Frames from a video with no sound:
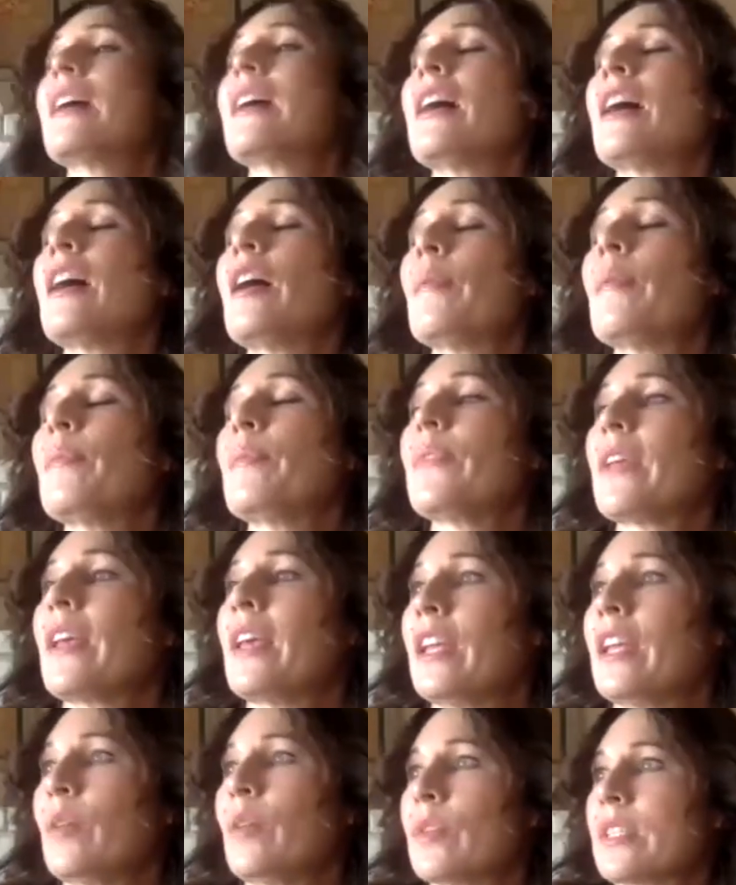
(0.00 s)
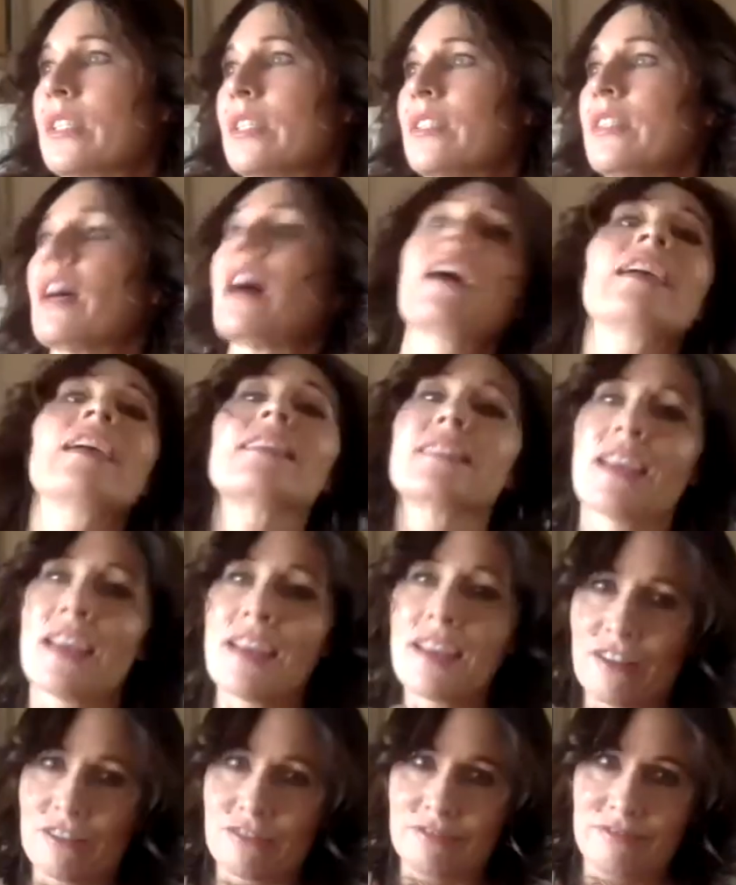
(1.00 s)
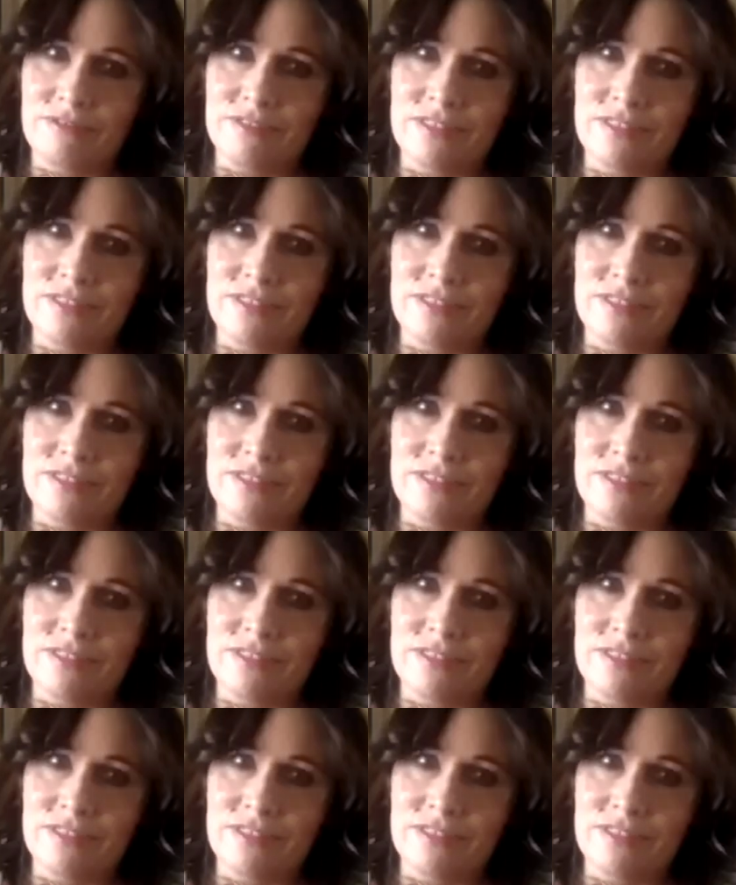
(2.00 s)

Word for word: Um, and he was lying down,